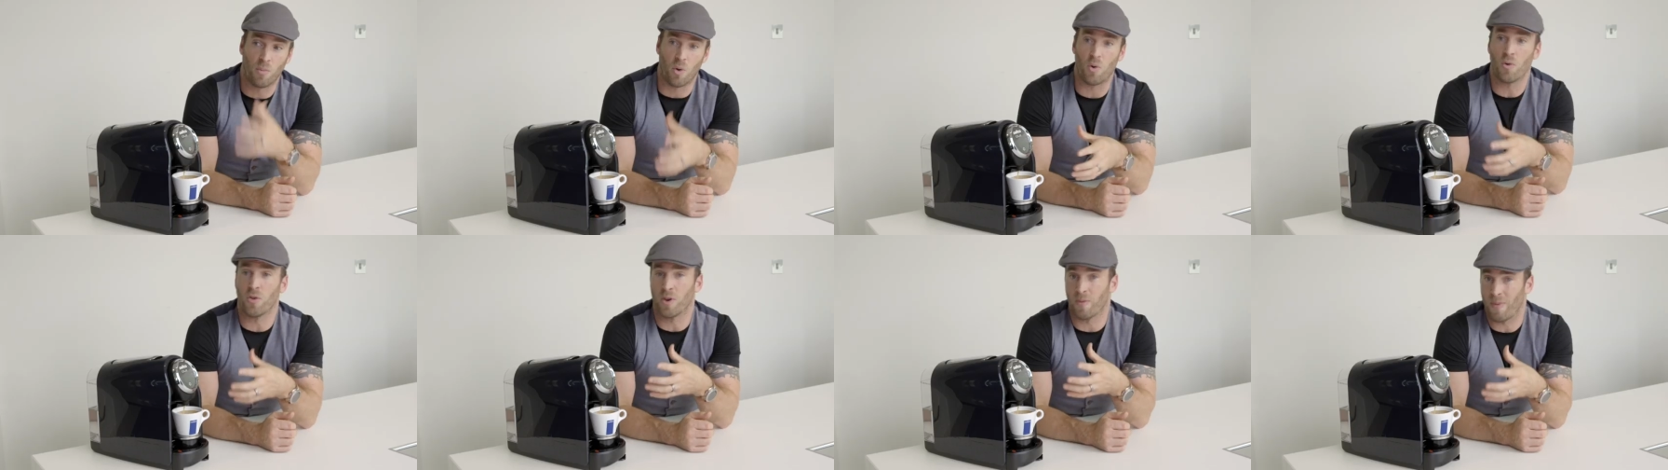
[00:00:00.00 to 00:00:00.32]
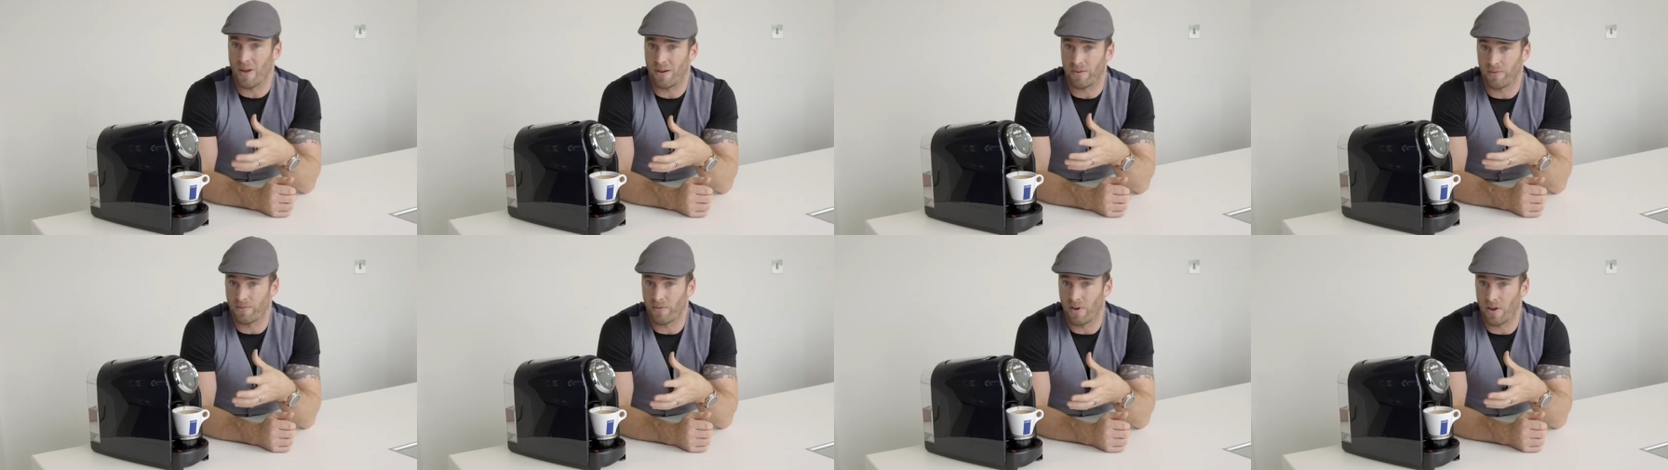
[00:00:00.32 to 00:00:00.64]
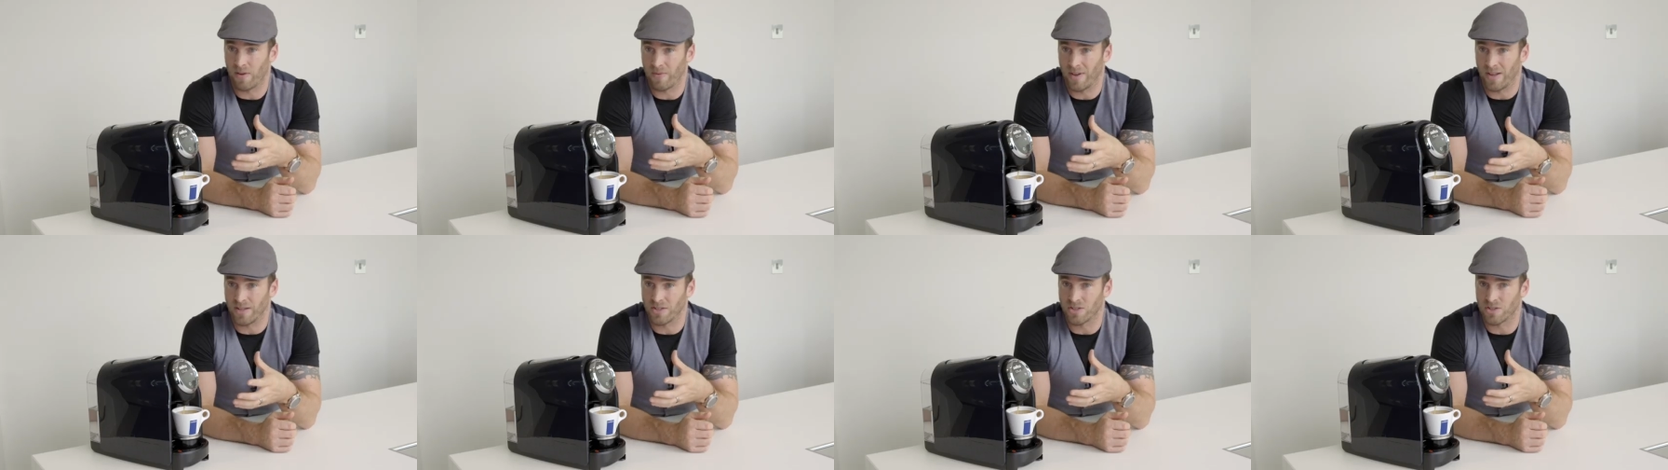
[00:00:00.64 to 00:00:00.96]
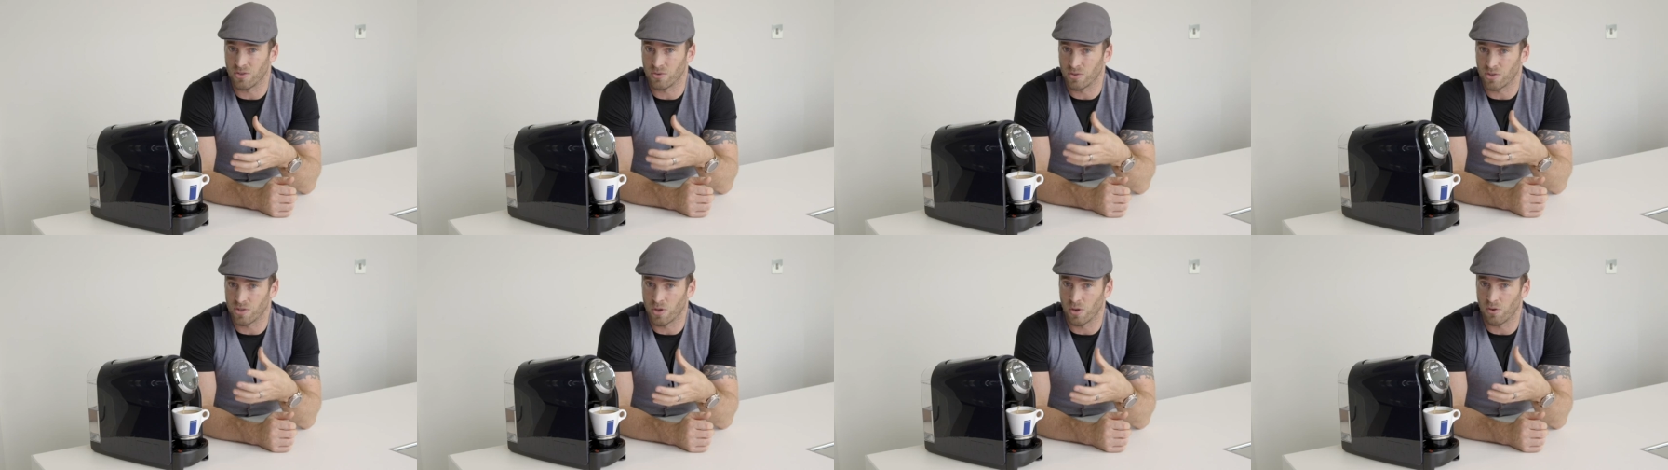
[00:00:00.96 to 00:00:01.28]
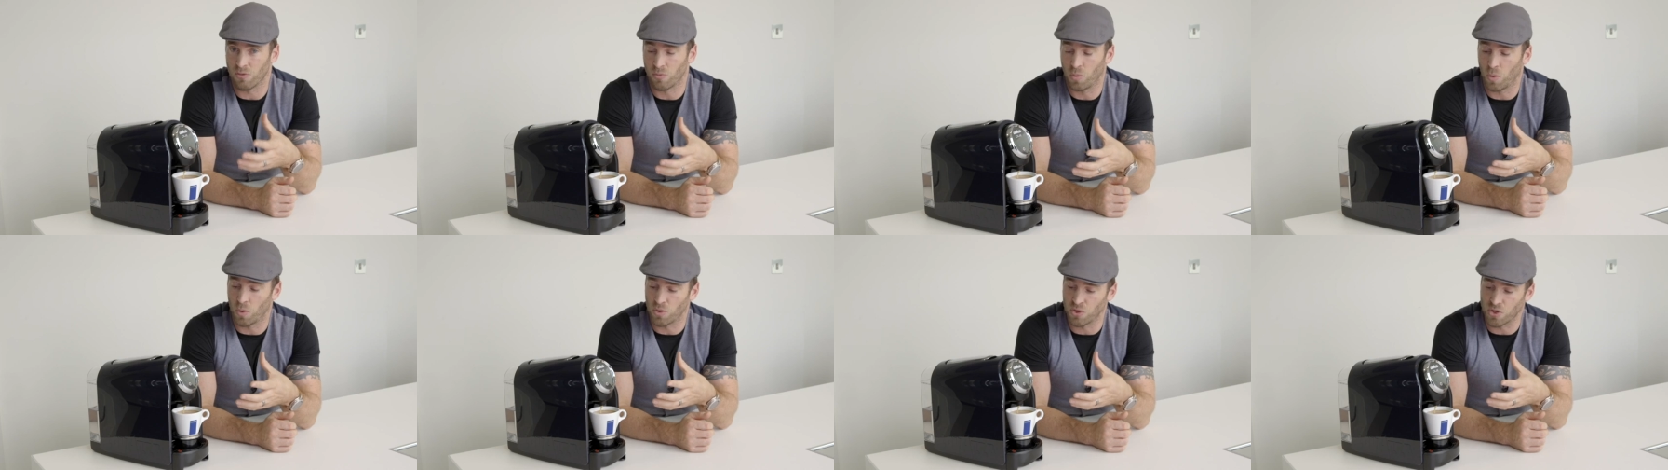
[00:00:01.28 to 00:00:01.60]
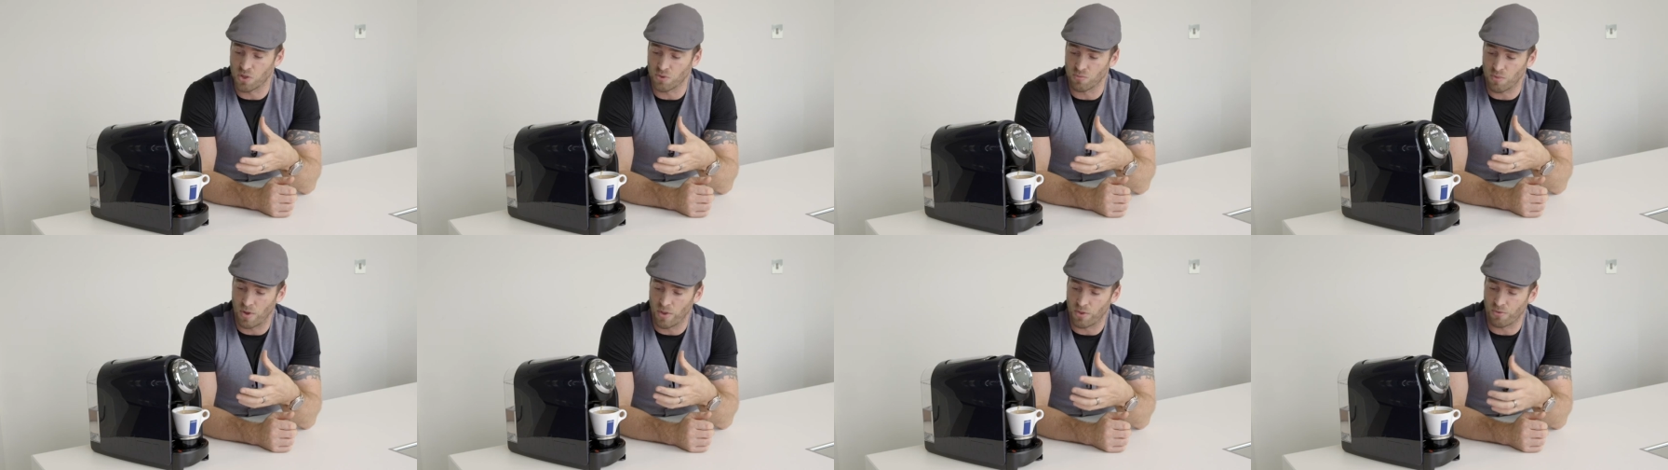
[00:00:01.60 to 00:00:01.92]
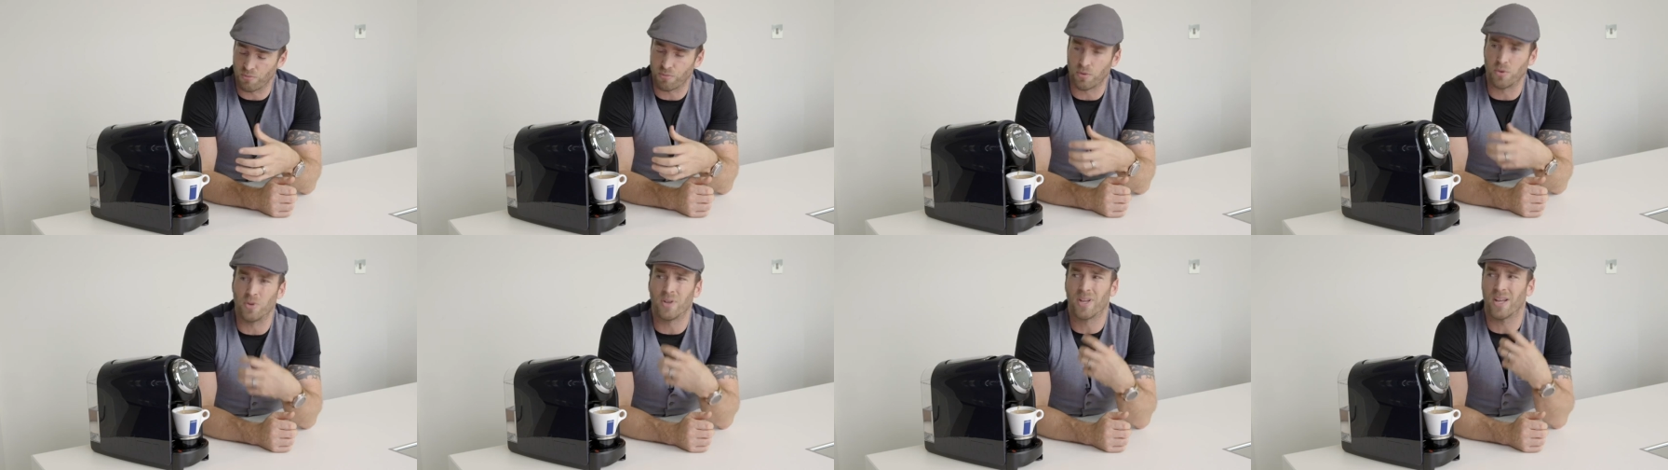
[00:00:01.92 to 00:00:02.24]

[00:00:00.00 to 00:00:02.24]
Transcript: more than about 5 ounces or so of water to run through,